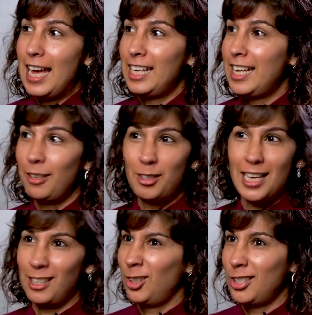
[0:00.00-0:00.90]
And health
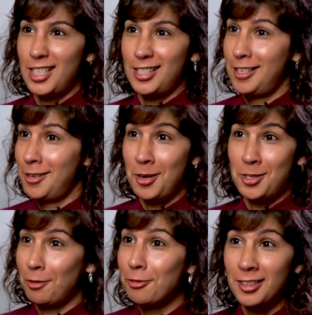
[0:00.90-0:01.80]
technology is no
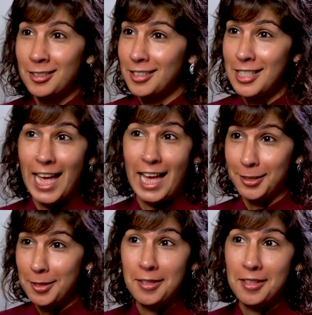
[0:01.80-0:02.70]
different to
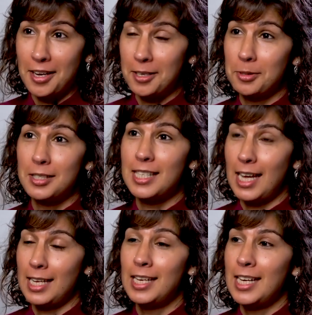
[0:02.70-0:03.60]
health, I would
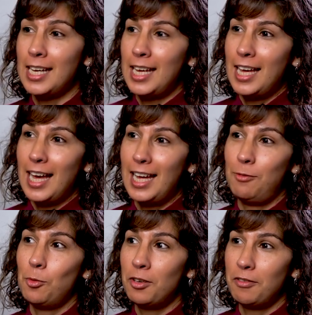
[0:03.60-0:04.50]
say.
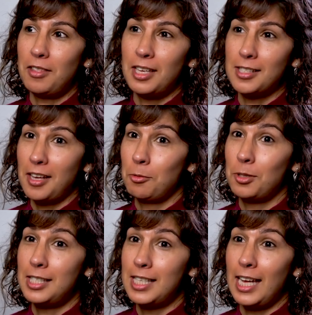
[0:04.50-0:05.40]
And one of the things I
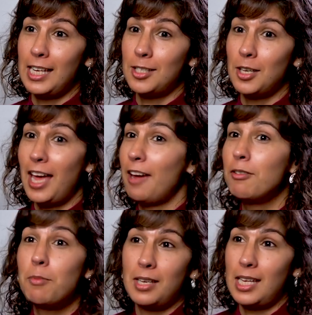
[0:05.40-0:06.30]
would say to
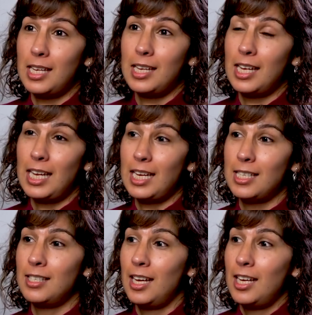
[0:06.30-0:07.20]
everybody
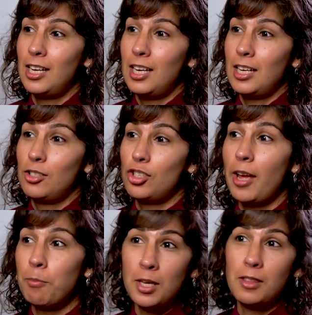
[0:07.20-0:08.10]
is
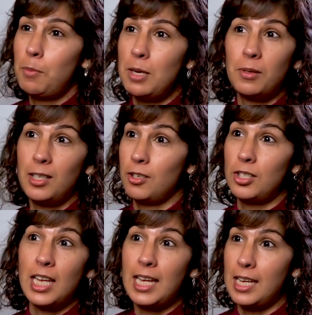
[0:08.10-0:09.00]
champion the people in
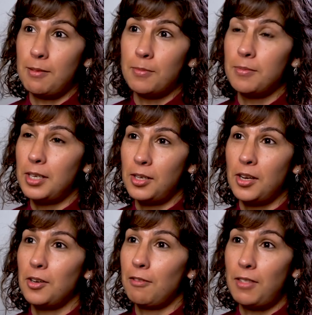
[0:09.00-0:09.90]
your team. You
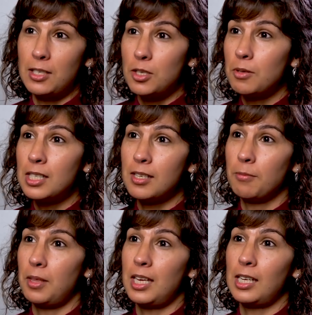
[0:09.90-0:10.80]
know, if they're doing
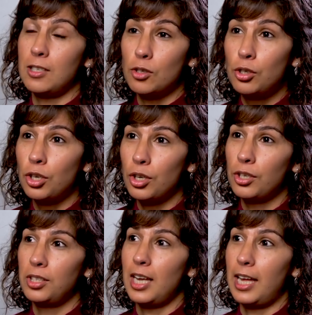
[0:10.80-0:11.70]
something and it's
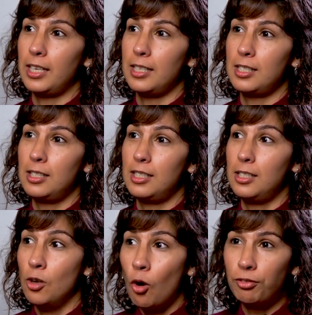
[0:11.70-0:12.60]
good and it's
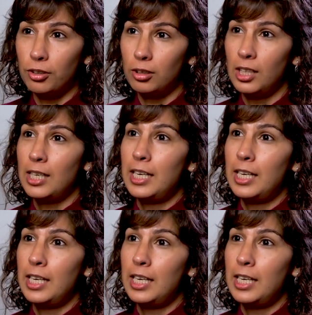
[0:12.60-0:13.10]
novel,